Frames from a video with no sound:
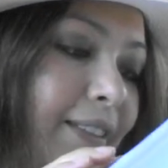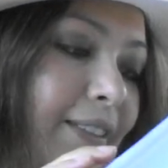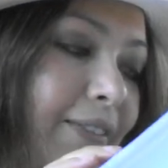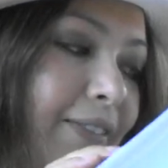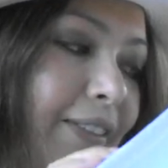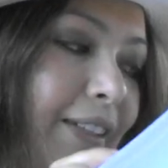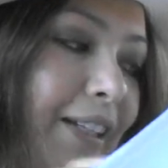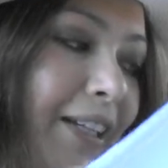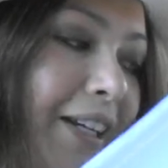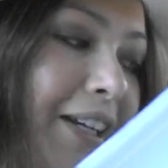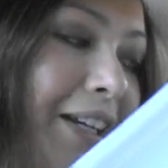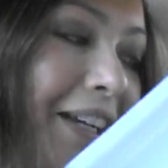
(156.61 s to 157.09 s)
of
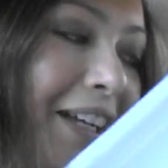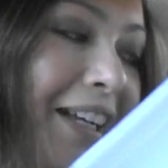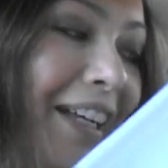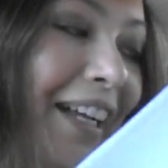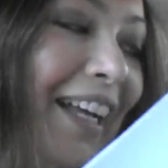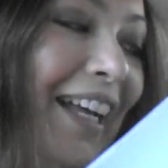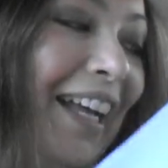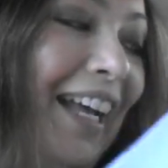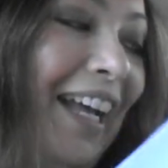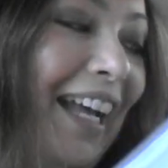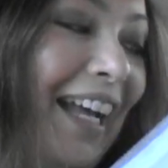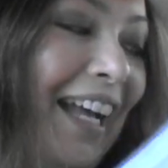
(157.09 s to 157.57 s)

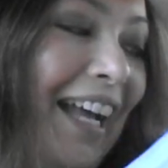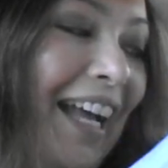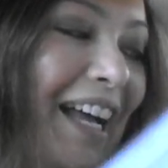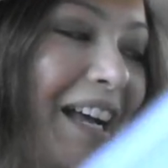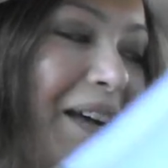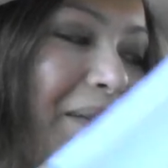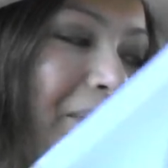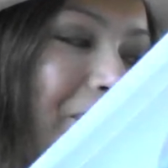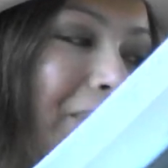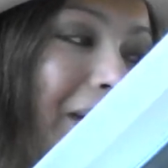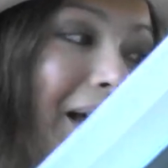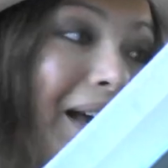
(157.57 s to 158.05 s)

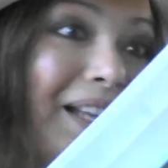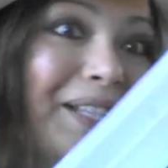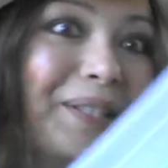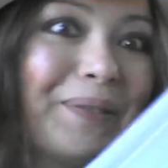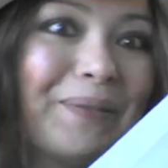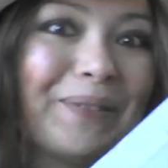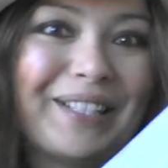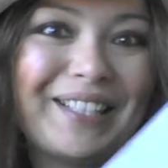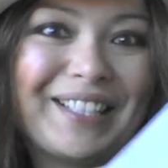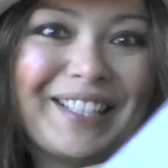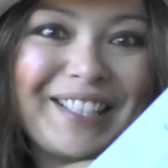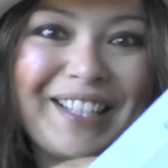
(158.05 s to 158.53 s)

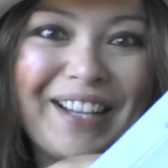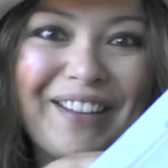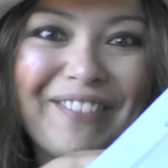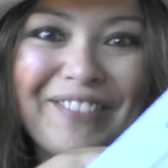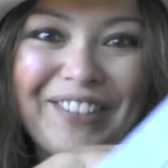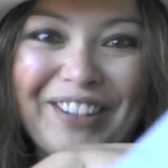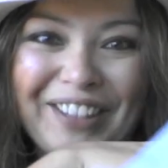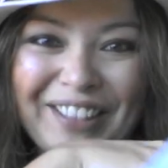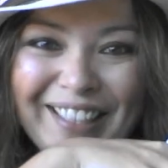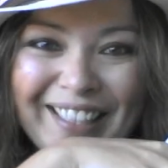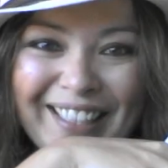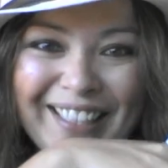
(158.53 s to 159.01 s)
password stuff
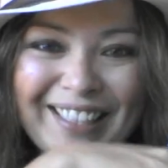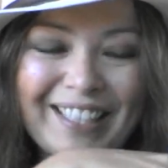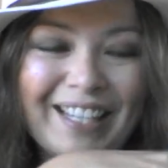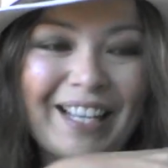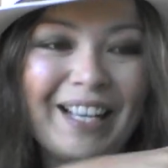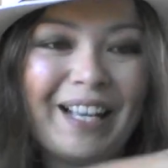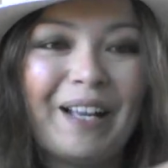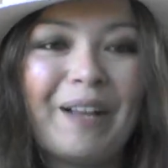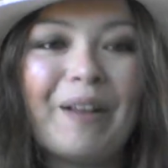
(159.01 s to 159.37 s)
on it.